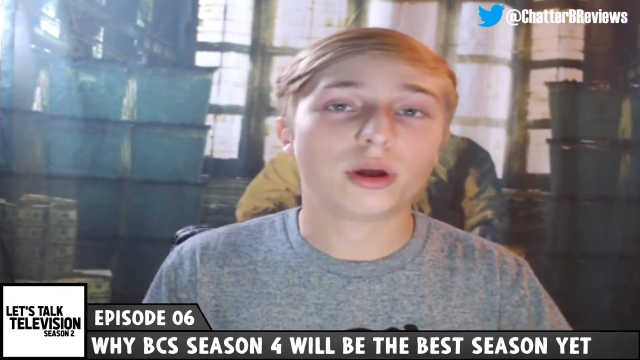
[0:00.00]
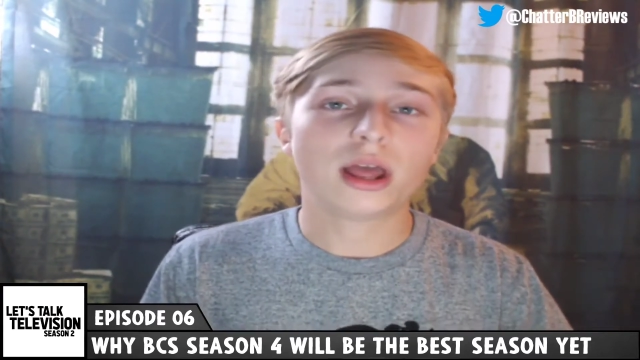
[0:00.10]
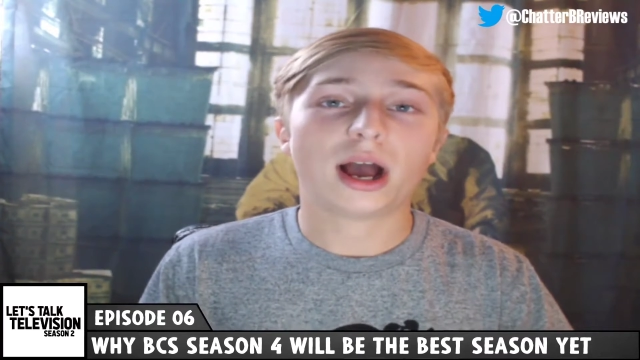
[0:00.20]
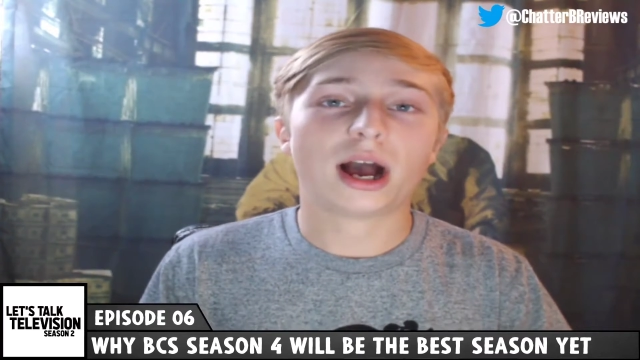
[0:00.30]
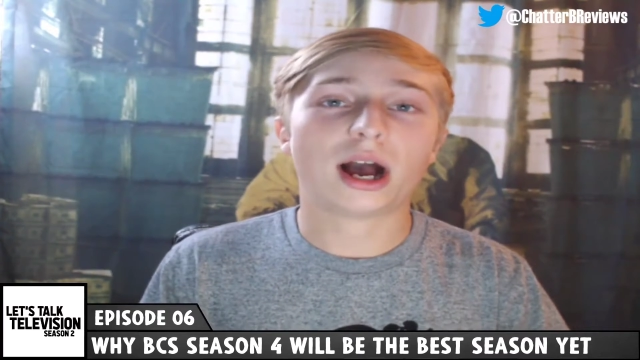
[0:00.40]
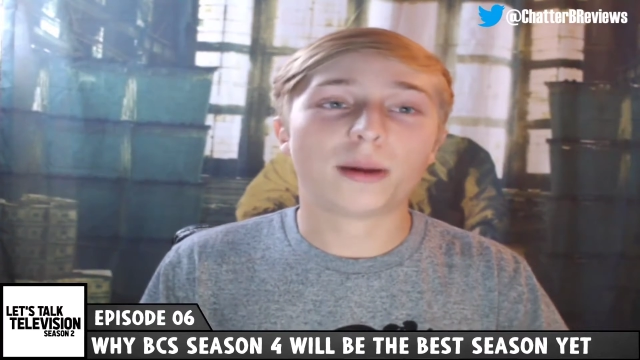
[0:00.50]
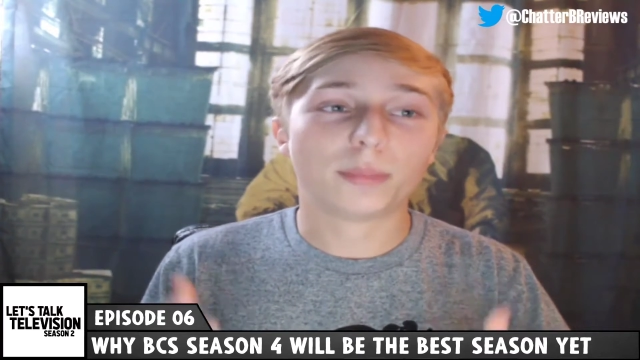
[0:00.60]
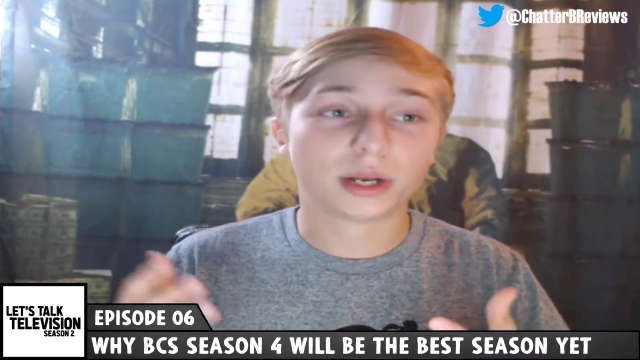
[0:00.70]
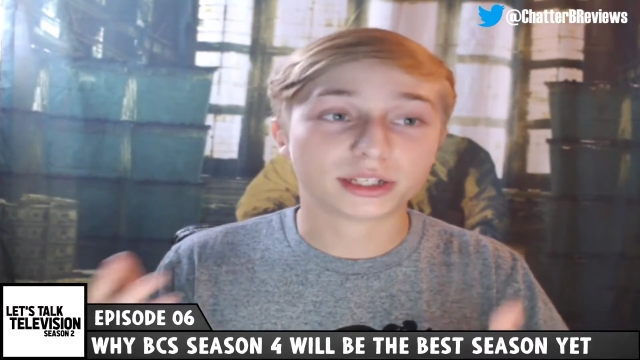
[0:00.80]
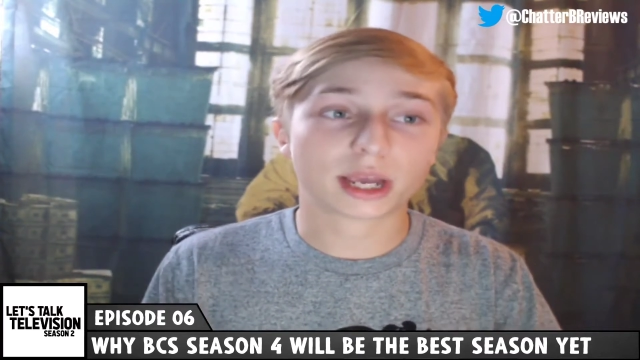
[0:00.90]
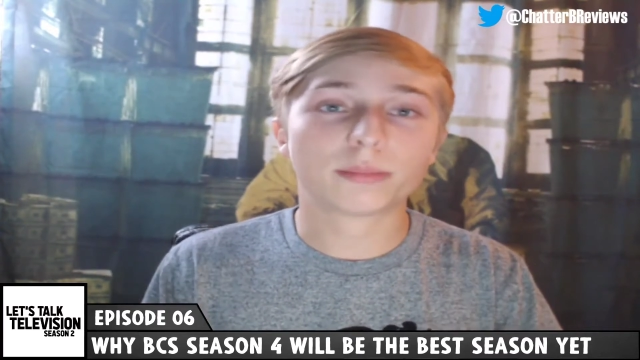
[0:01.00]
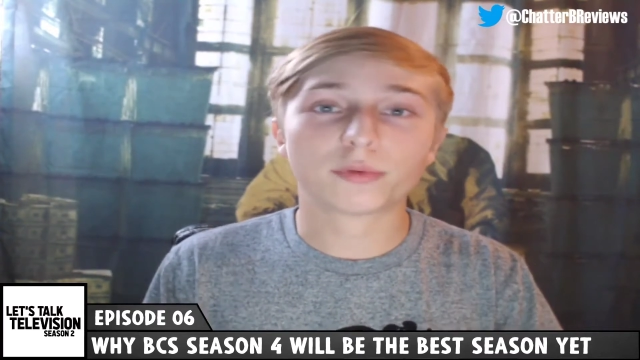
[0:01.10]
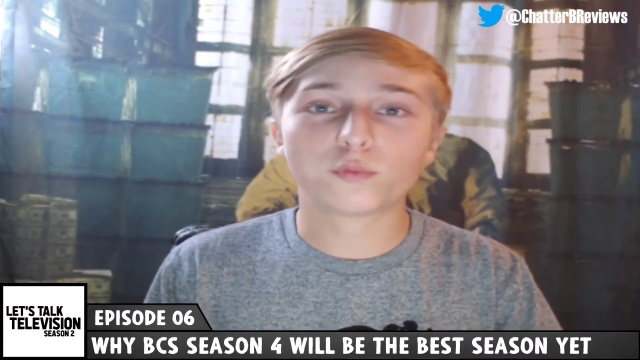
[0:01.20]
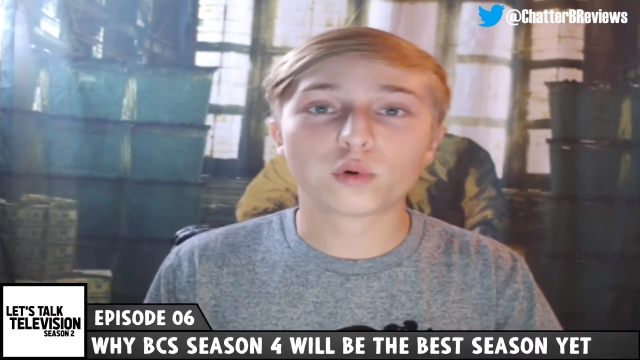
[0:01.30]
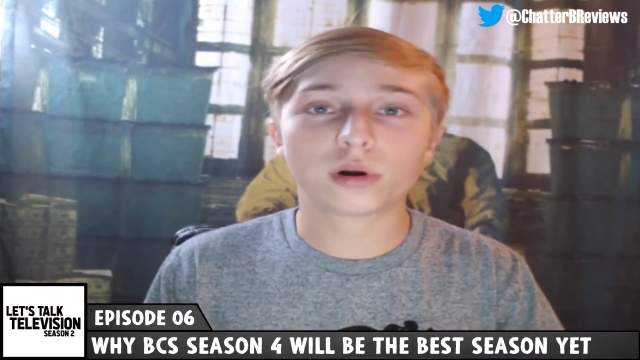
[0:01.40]
But it's happened
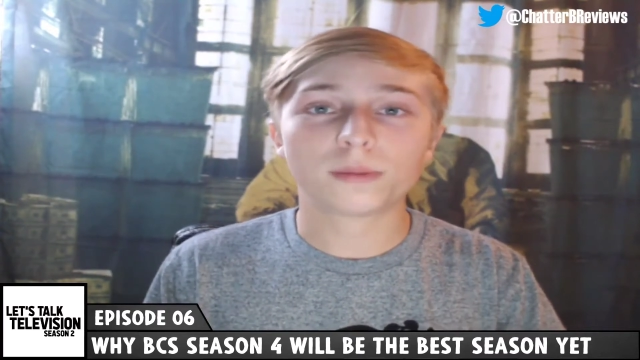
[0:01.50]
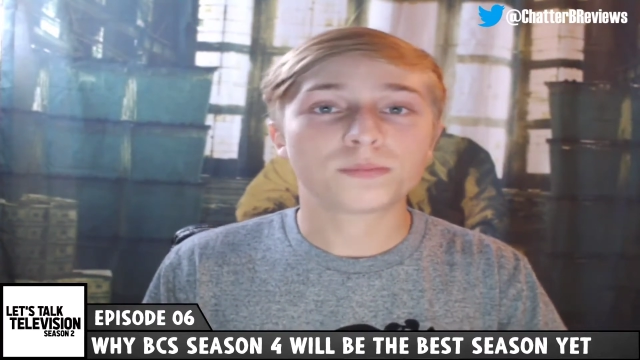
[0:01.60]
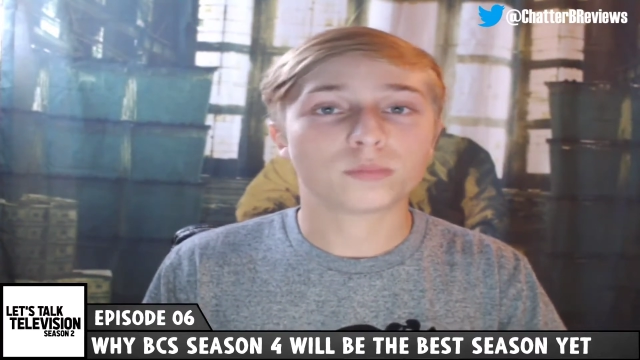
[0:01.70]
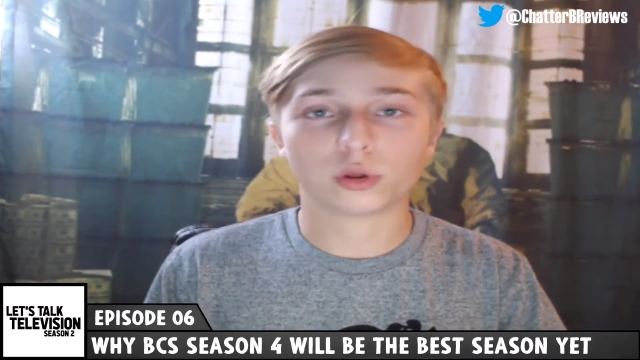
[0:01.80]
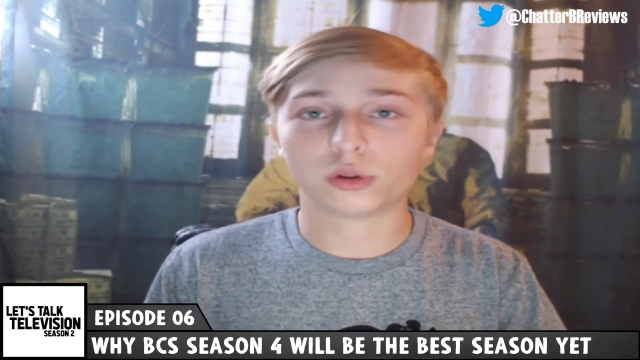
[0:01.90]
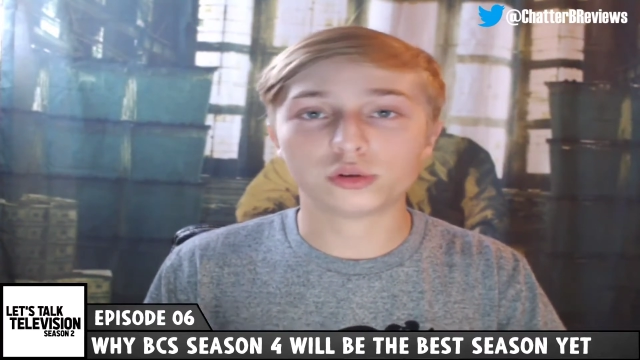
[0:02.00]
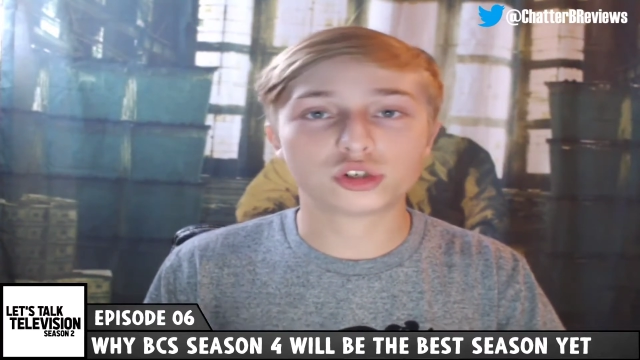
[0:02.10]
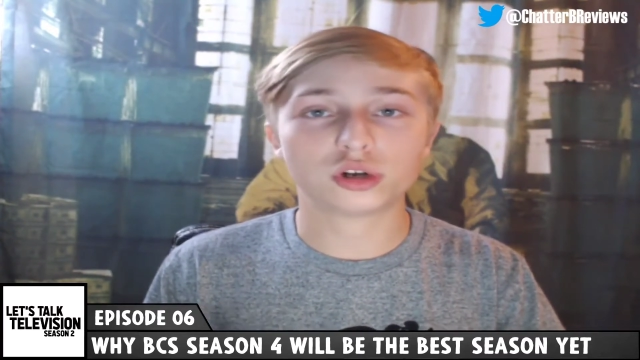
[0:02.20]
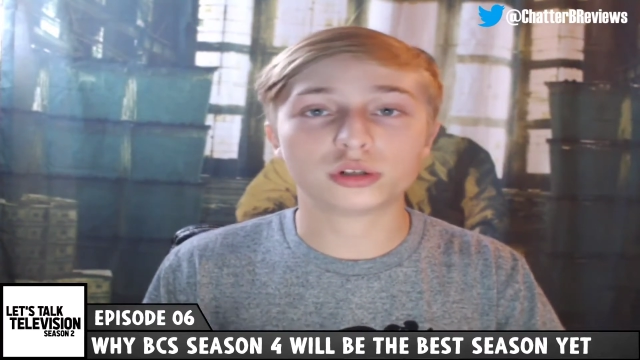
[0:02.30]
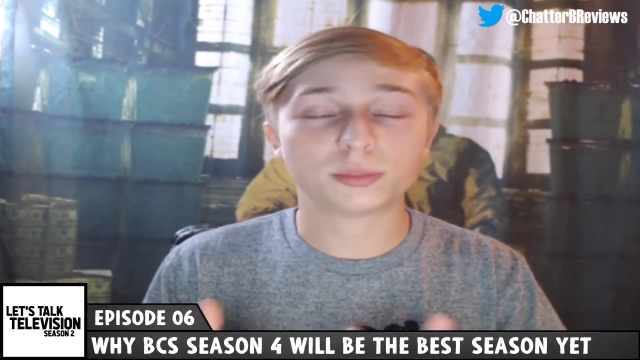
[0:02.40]
before where those shows,